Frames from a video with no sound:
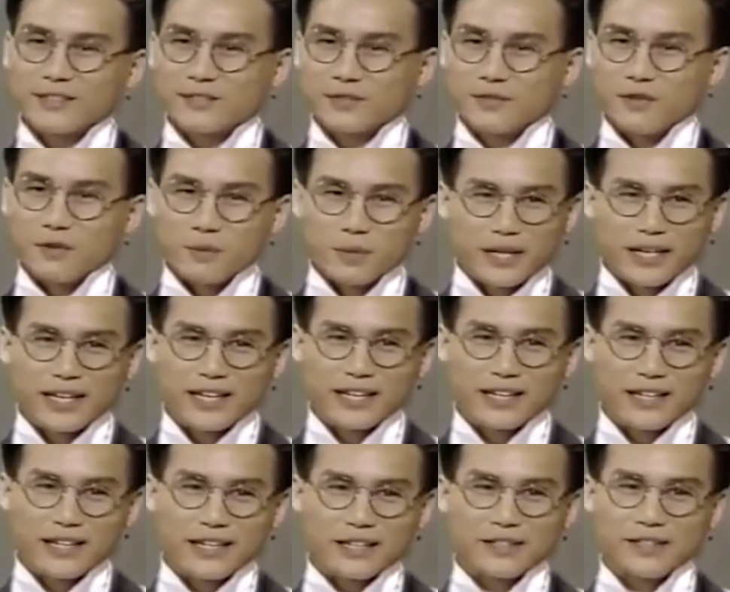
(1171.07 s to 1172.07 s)
In the play,
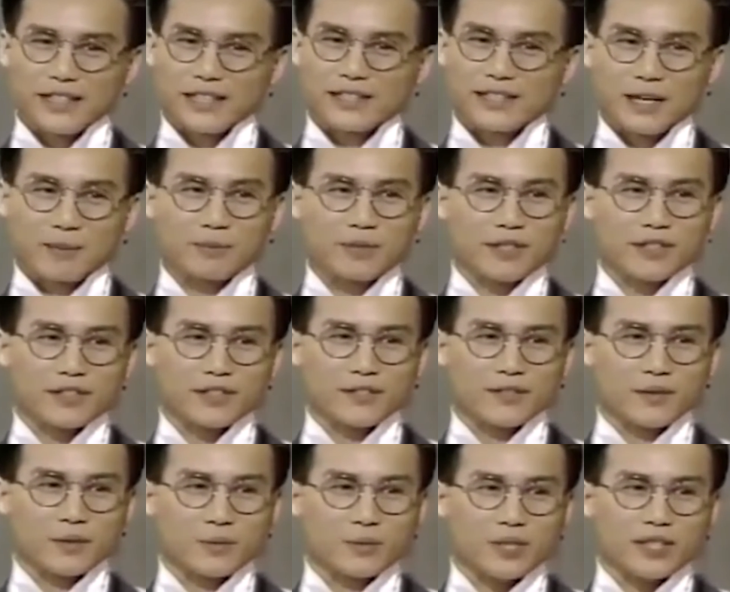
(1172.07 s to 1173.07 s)
he
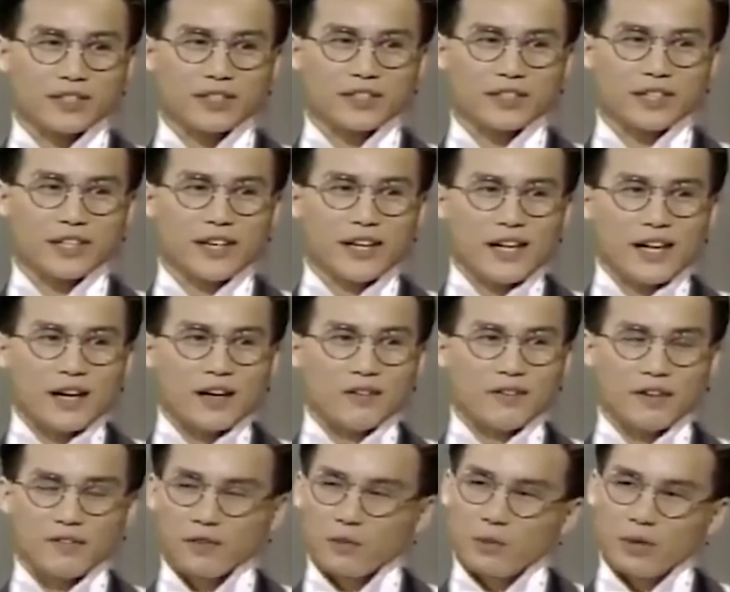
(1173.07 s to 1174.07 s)
plays a man dressed
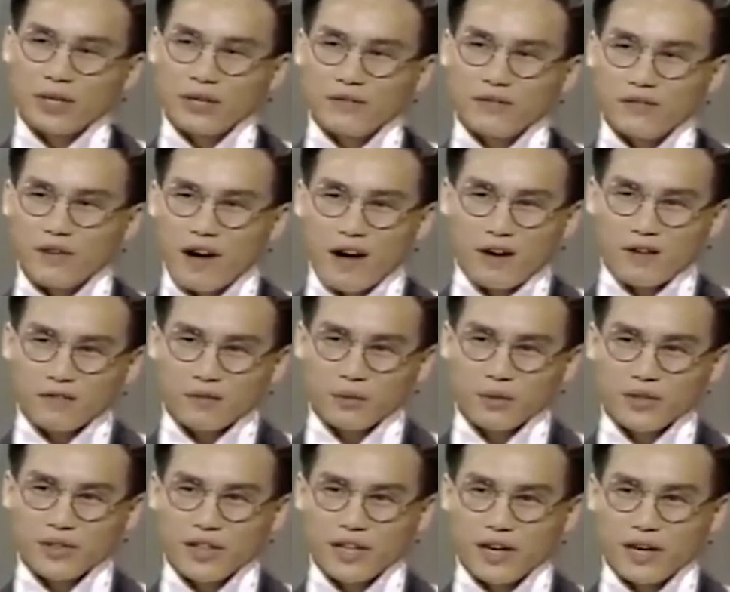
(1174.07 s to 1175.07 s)
as a woman,
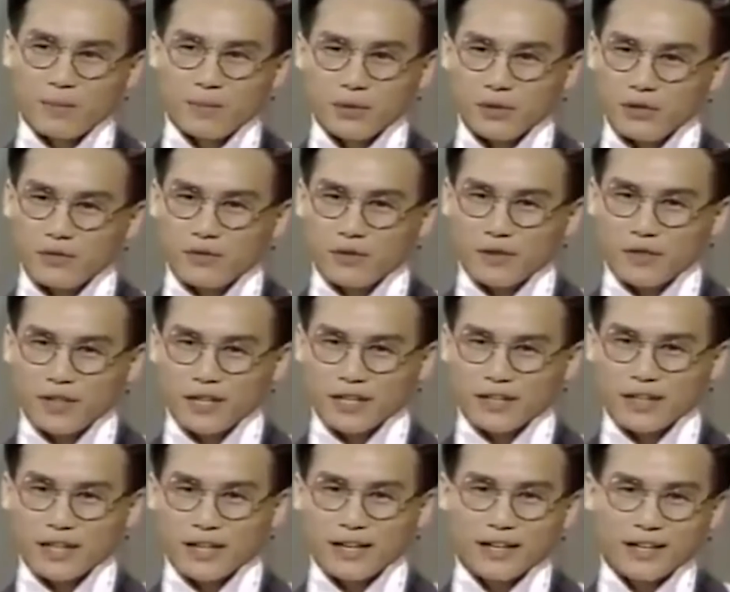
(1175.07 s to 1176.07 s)
which makes a
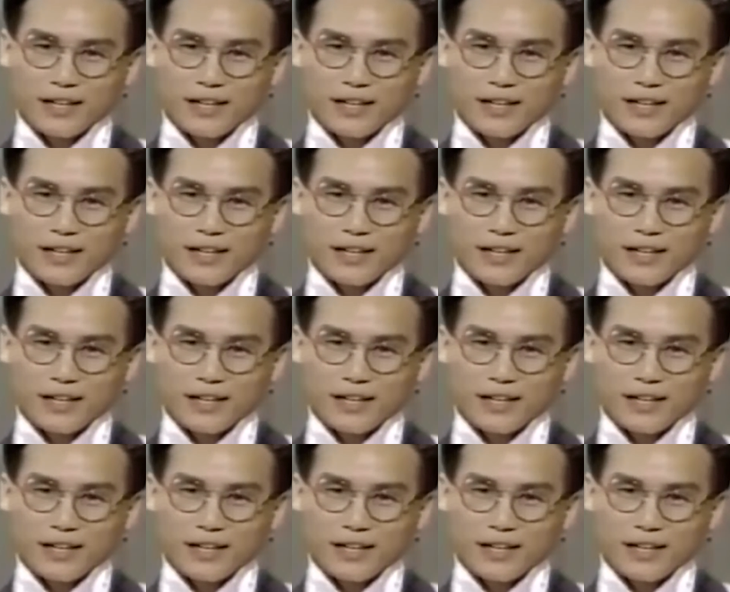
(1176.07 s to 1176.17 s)
few of